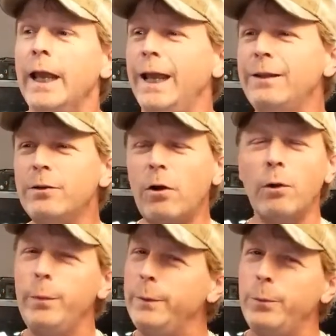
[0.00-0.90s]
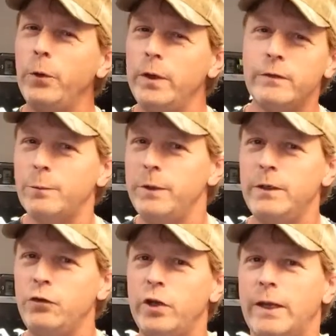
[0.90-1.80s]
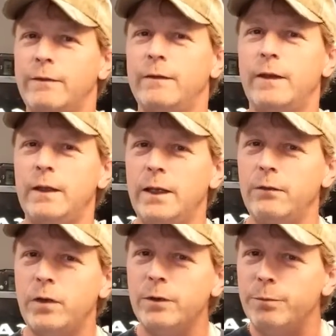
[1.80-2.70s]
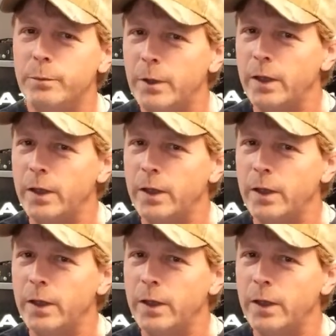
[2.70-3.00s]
And there are people in some of these chats that say they've keep them,